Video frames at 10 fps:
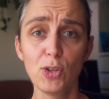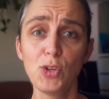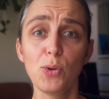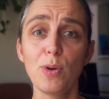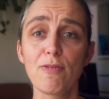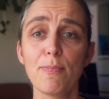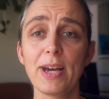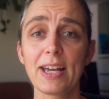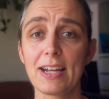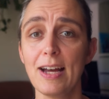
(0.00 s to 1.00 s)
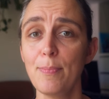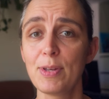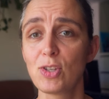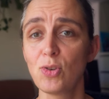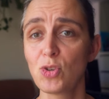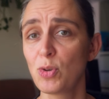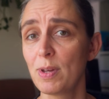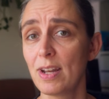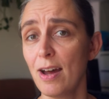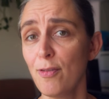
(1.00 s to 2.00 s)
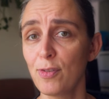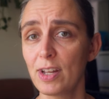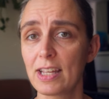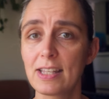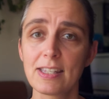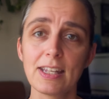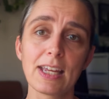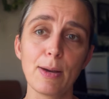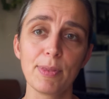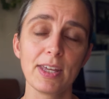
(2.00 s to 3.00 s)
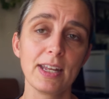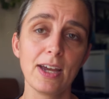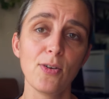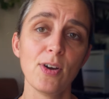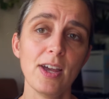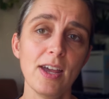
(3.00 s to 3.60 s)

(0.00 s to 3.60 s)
Do you even back it up? Is YouTube enough? Like it's sitting up there now.